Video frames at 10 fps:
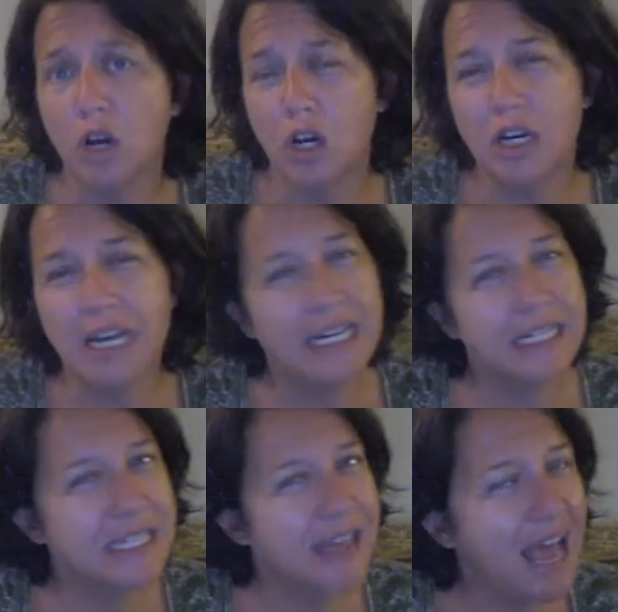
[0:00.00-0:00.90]
word
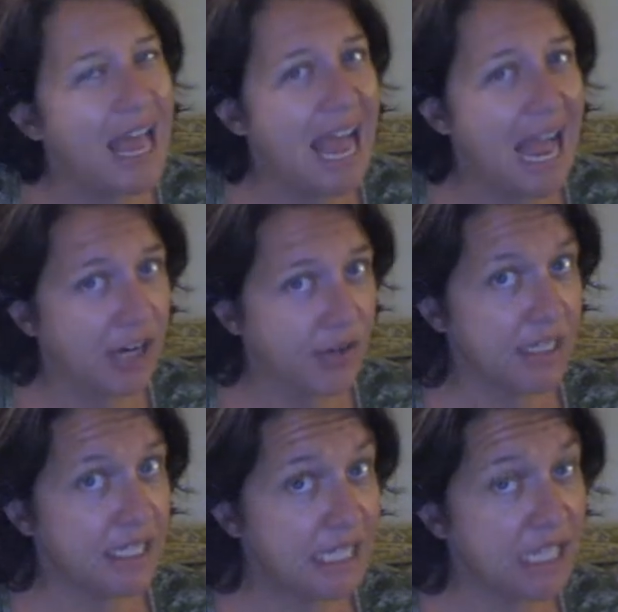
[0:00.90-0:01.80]
and it's not
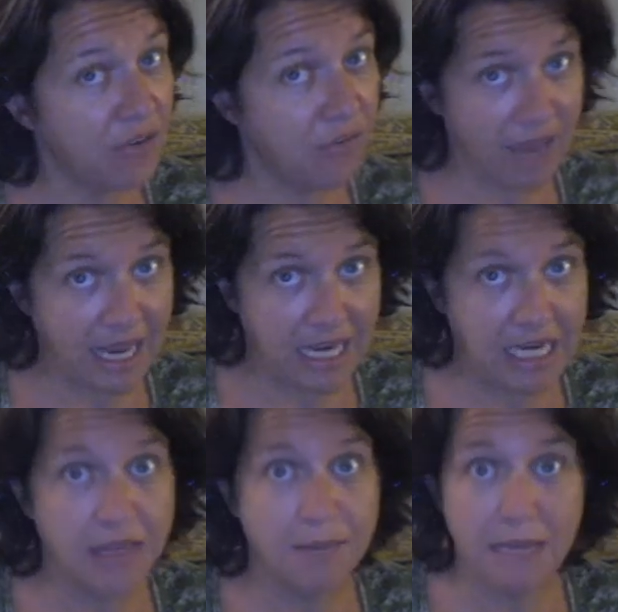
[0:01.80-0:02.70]
accurately
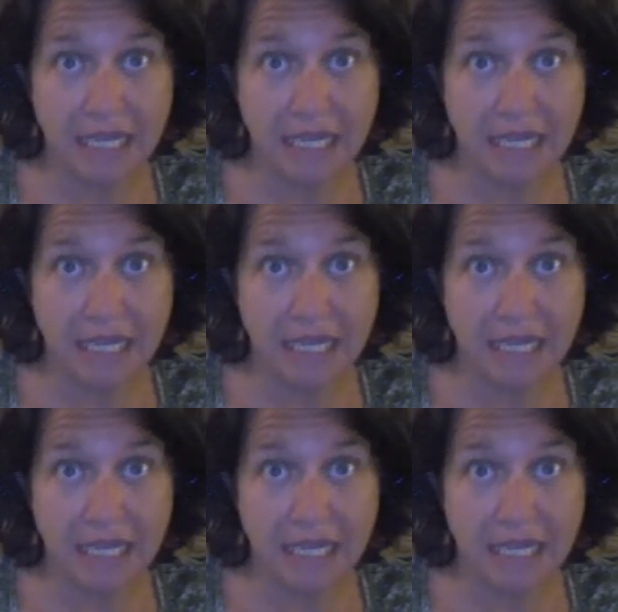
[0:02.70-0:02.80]
conveying